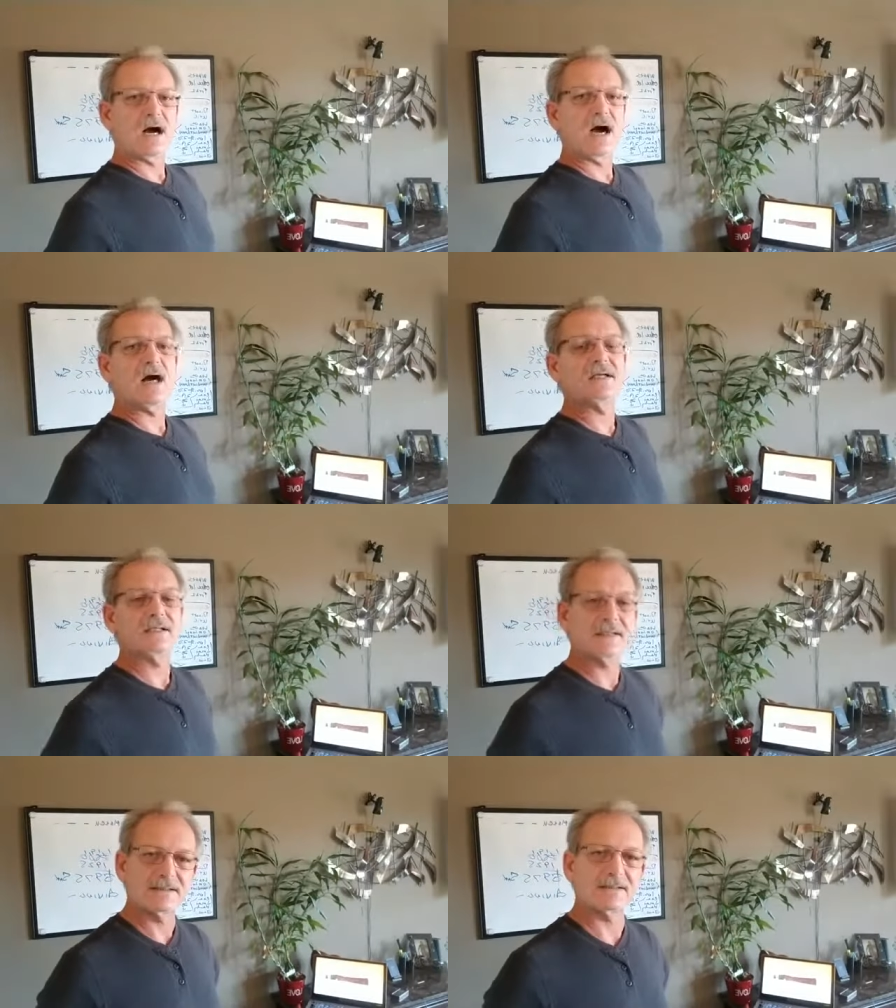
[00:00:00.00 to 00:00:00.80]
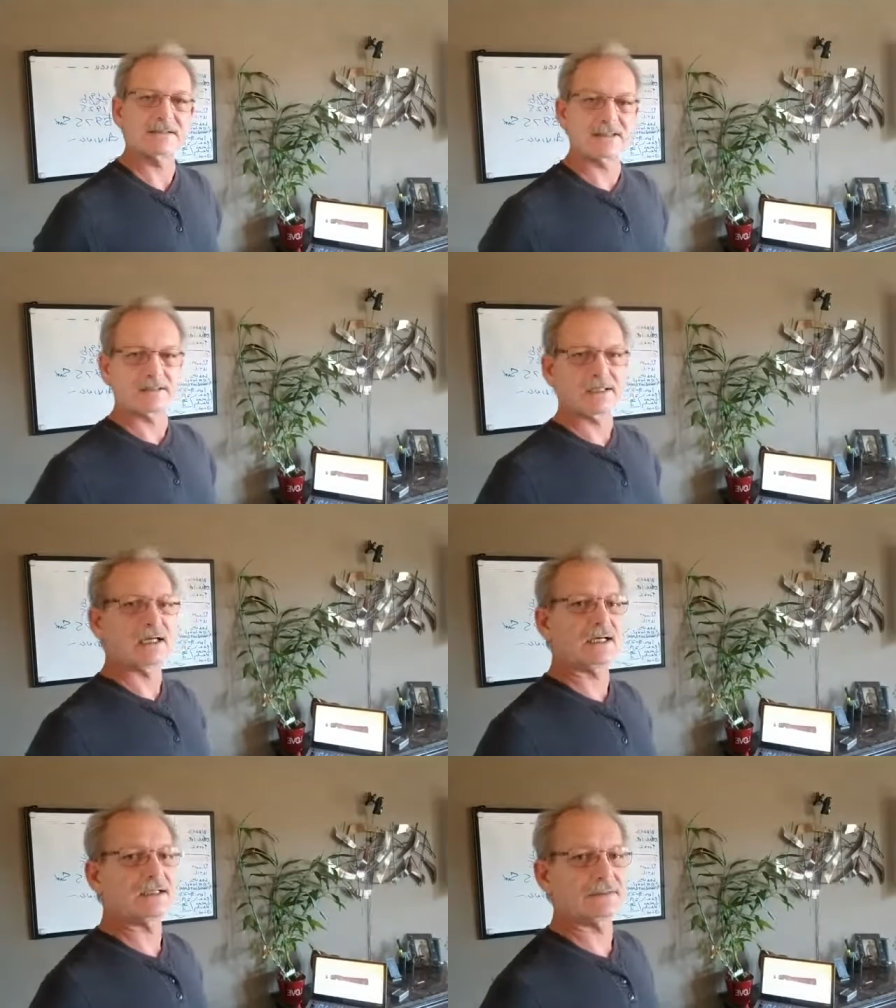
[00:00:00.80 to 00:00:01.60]
unnecessary
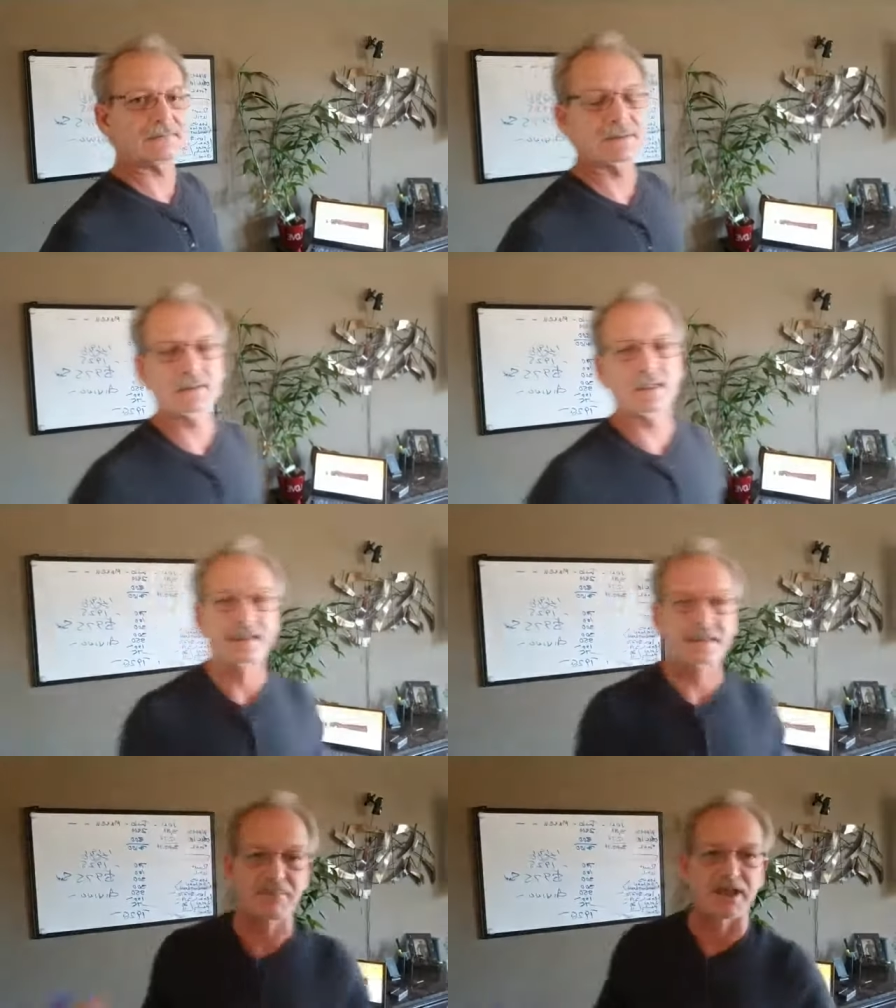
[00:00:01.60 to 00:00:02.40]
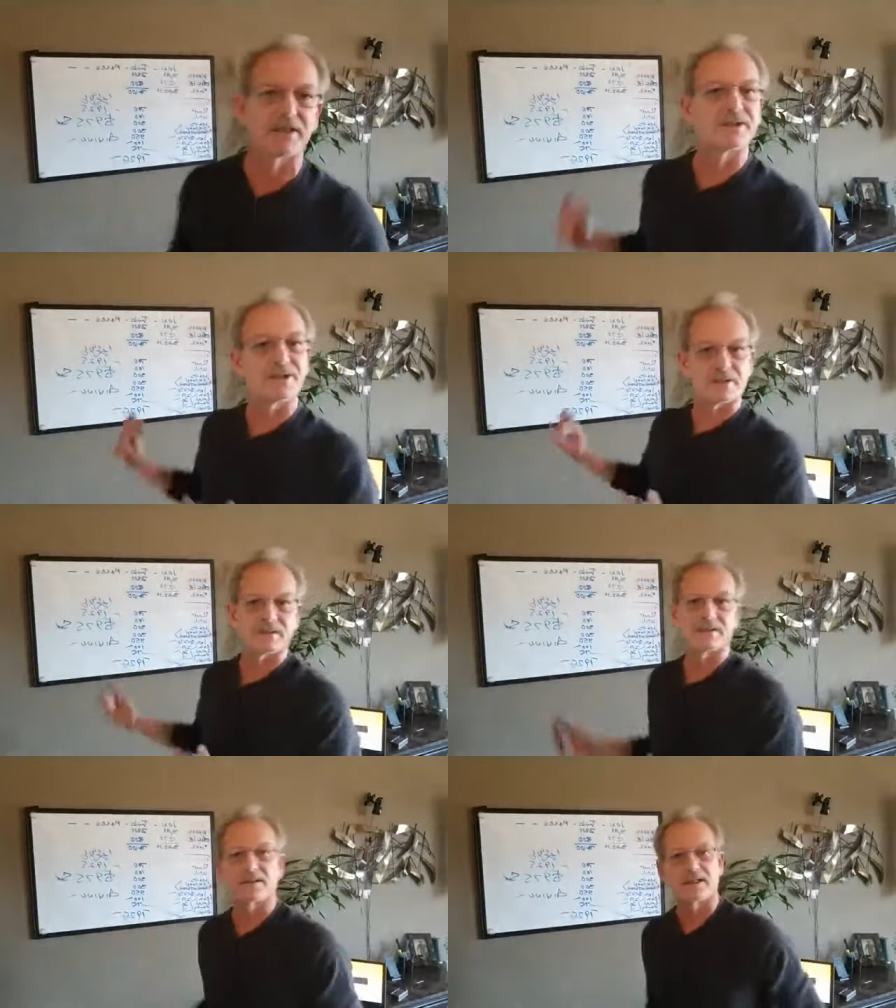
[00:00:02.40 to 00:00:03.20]
items,
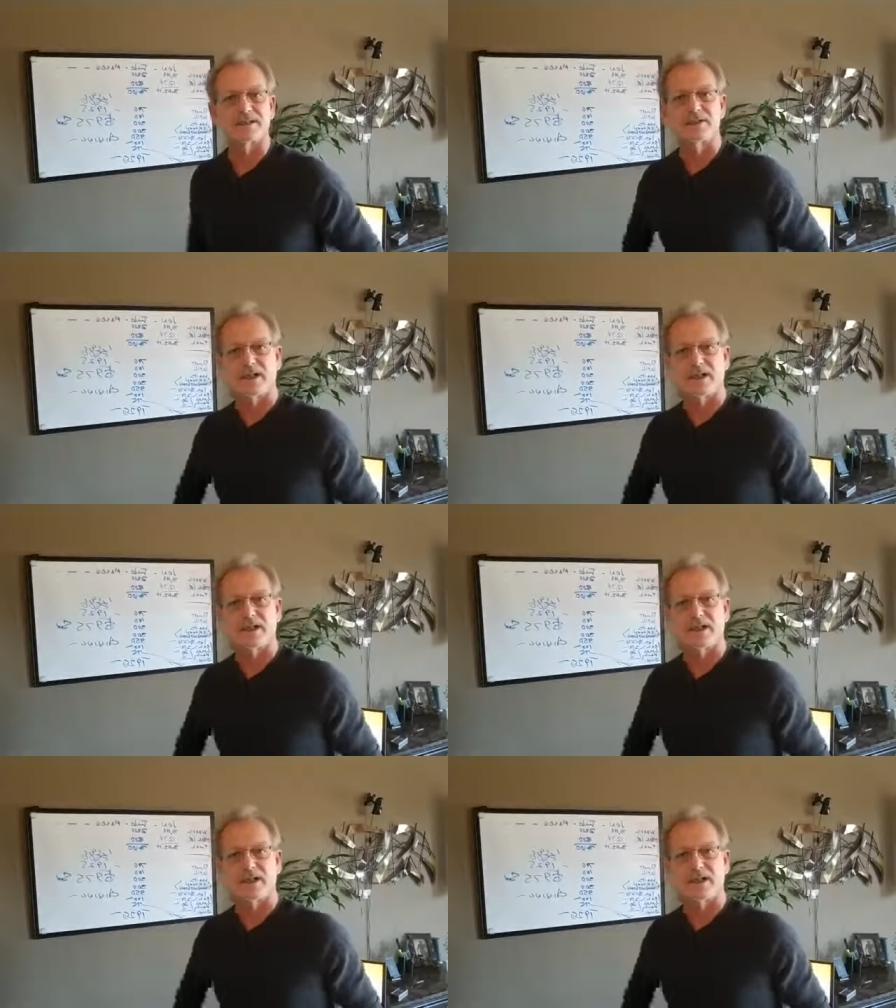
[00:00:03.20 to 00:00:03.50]
expenditures that you